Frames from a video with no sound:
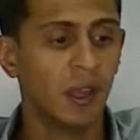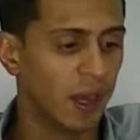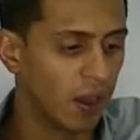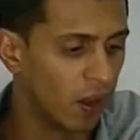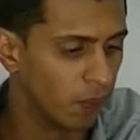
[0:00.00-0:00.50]

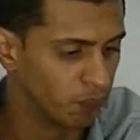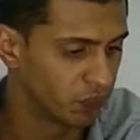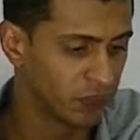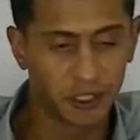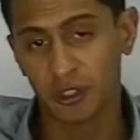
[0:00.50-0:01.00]
Um,
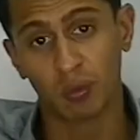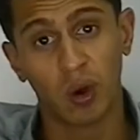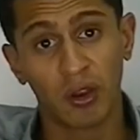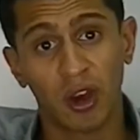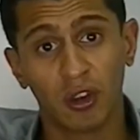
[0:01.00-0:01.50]
that's a
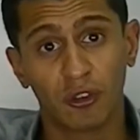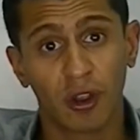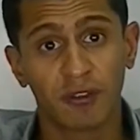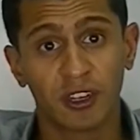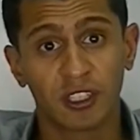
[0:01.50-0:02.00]
one hard
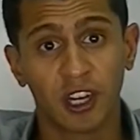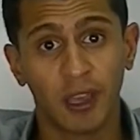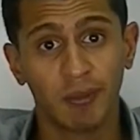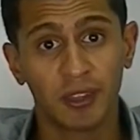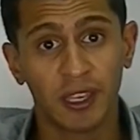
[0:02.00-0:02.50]
drive at a
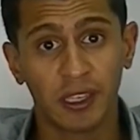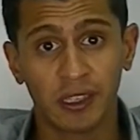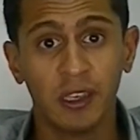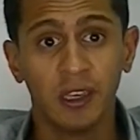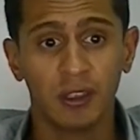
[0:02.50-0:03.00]
time thing.